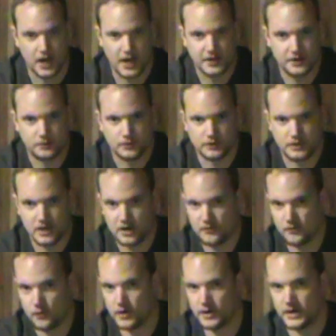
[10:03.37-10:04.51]
I didn't really care
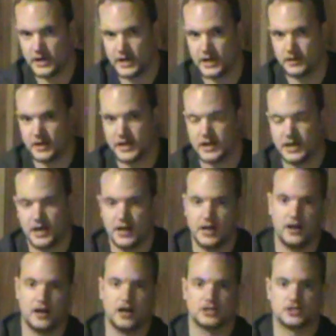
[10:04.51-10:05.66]
for it, and like an
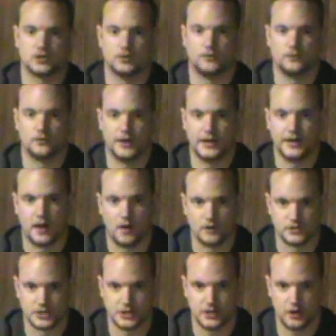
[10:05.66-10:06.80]
idiot, I sold it for
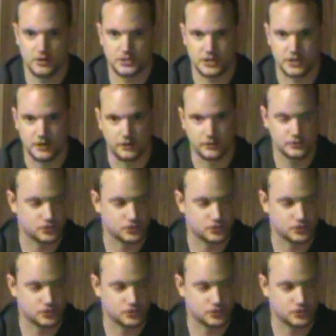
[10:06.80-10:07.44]
$8 at a yard sale.